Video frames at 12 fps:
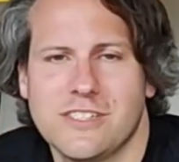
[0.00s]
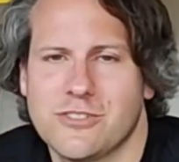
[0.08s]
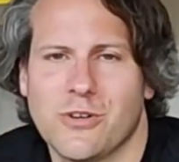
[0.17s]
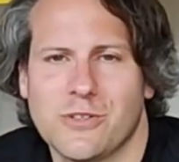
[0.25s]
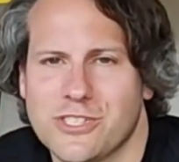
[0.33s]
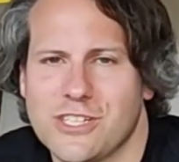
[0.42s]

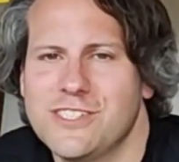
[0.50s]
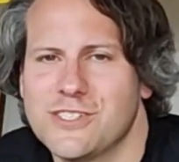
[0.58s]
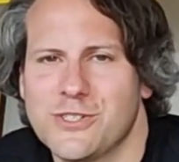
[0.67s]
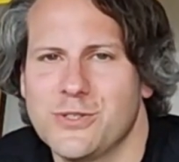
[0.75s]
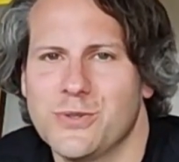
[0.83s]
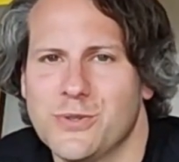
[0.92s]
These are all
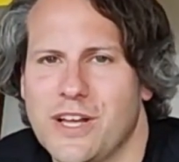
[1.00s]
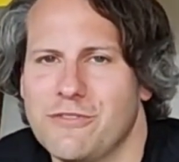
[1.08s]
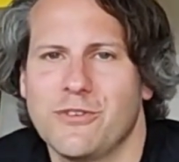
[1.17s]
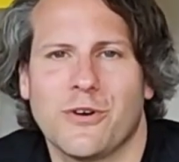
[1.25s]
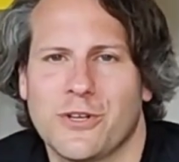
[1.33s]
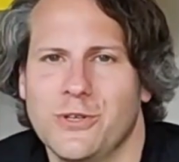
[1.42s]
just as cool,
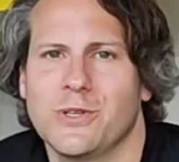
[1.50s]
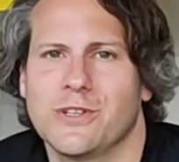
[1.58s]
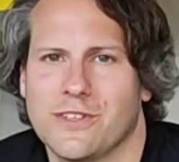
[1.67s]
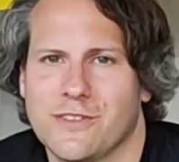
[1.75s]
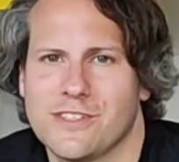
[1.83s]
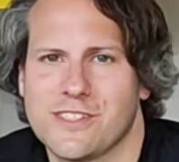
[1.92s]
if not
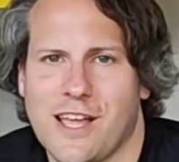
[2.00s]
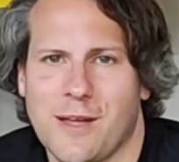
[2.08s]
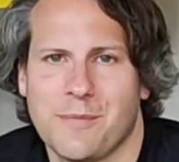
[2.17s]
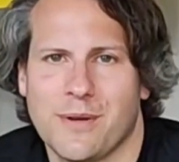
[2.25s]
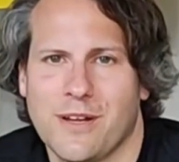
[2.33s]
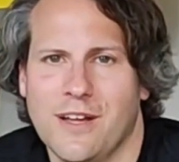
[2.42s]
cooler, than the
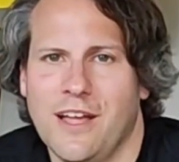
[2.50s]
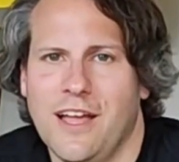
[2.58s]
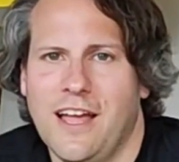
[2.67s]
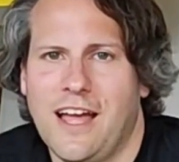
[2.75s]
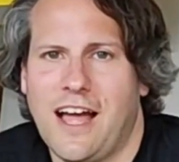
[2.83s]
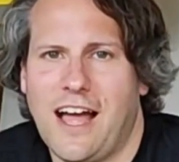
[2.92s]
Samba.
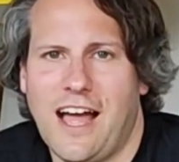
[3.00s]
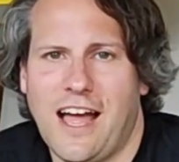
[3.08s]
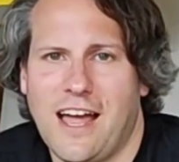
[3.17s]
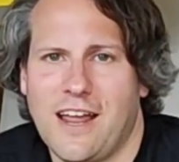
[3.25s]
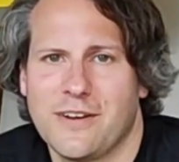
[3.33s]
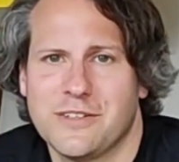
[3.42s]

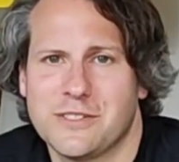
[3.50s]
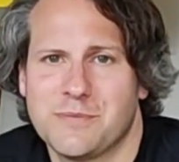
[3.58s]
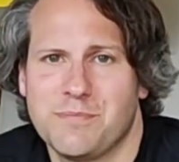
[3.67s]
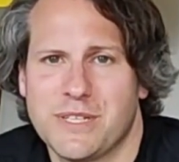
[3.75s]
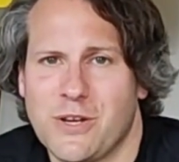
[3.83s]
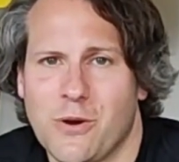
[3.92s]
And
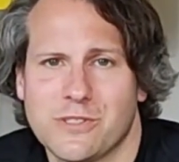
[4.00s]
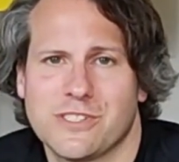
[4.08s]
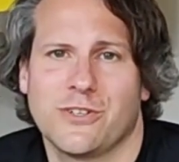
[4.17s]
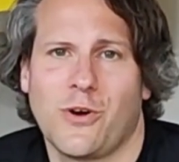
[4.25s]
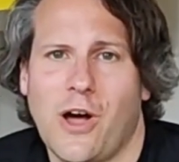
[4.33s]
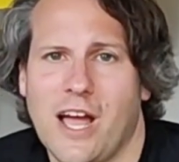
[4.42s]

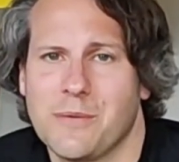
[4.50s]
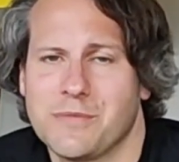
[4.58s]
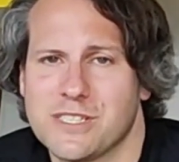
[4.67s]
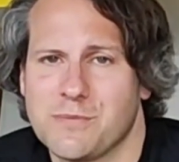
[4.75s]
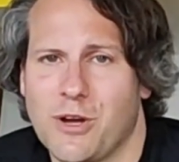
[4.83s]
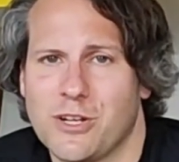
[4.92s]
because they're not
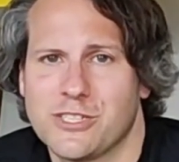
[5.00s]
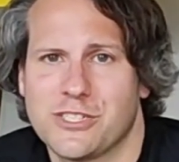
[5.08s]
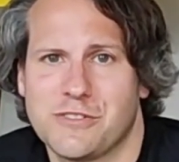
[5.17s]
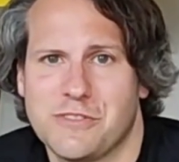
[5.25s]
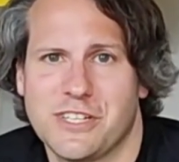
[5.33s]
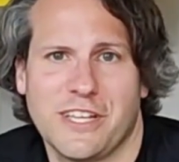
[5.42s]
hyped as
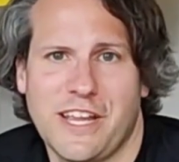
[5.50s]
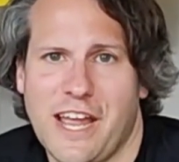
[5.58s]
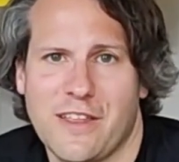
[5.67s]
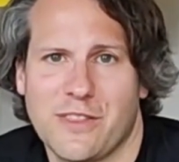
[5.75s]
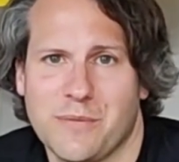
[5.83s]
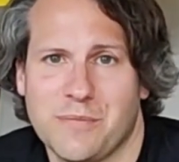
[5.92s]
much, can
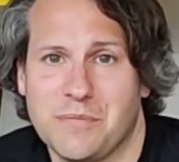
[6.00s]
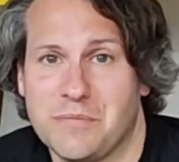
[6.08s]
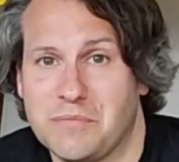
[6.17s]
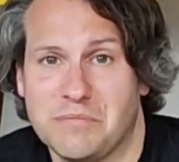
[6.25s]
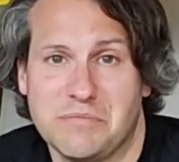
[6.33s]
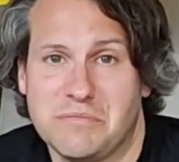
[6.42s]
get
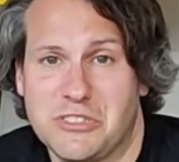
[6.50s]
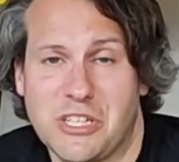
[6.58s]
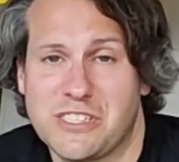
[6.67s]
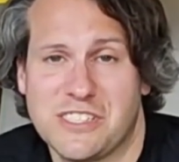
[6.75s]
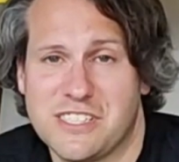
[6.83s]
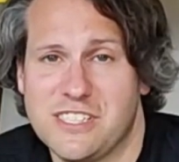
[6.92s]
them
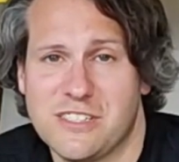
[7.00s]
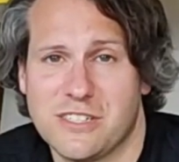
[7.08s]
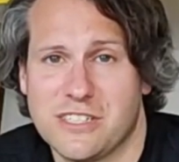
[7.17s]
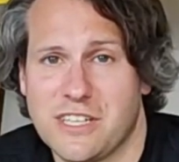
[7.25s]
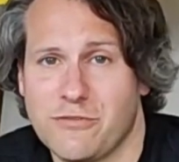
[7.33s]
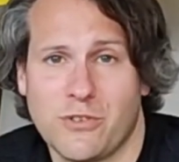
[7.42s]
just as
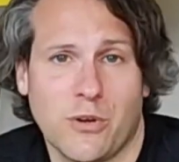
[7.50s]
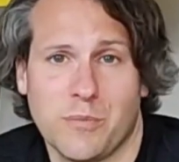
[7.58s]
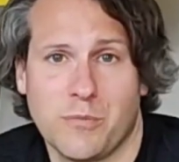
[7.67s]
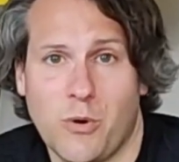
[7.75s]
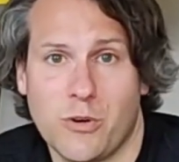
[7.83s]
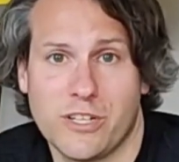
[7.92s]
easily, if
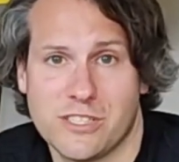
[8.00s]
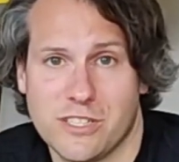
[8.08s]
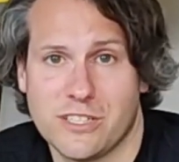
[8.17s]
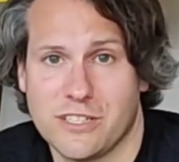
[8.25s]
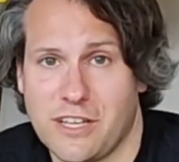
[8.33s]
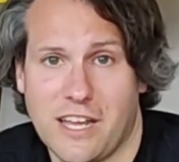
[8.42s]
not more
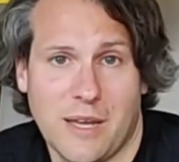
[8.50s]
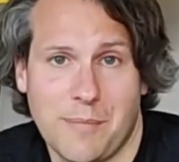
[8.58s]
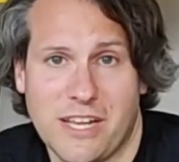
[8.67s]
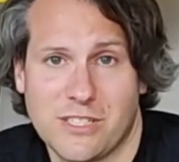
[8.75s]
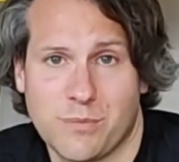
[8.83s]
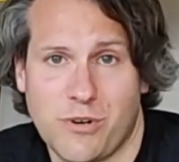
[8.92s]
easily, and
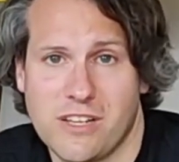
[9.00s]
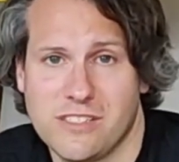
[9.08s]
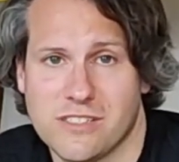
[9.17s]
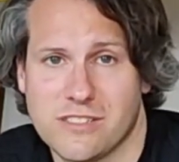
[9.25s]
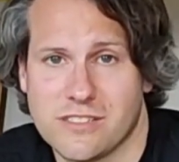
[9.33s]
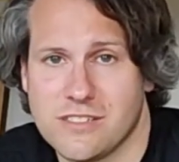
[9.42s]
at better
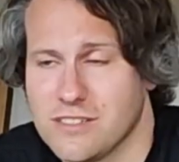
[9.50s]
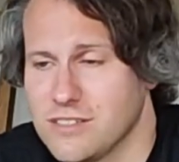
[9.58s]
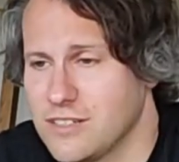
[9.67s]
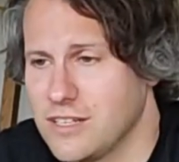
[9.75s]
prices.